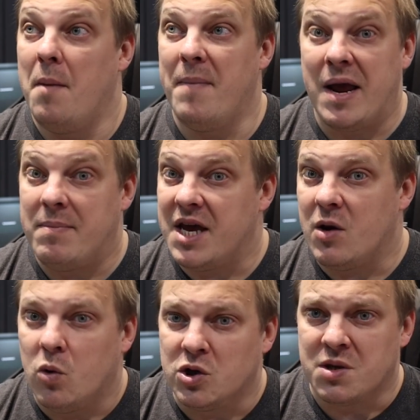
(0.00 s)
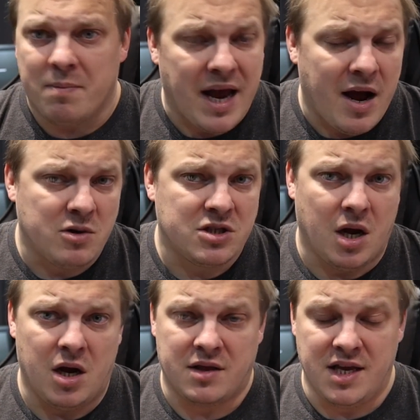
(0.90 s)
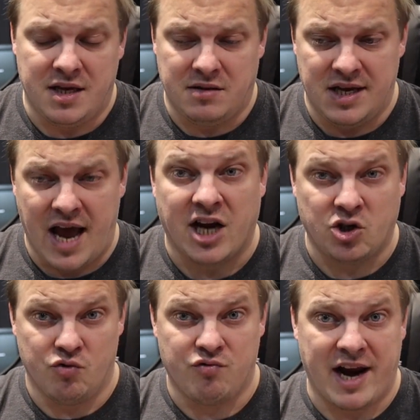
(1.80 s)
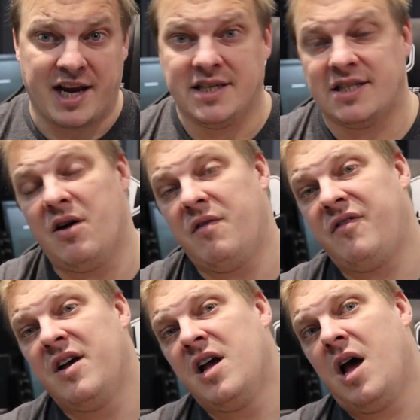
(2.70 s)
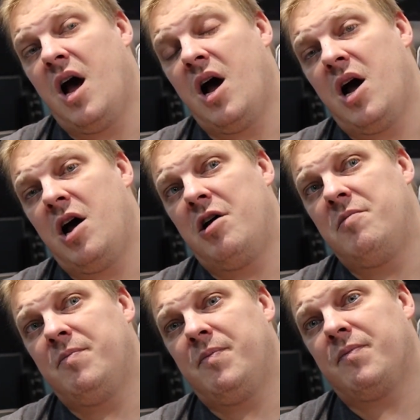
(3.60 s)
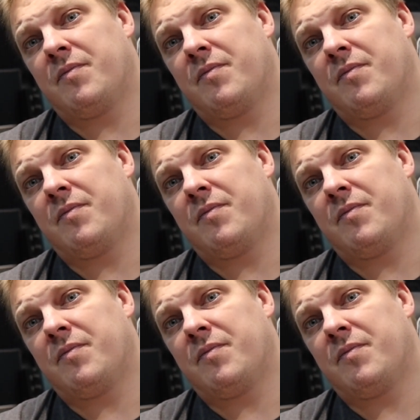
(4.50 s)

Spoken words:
Maybe it was the power, the actual rack itself, but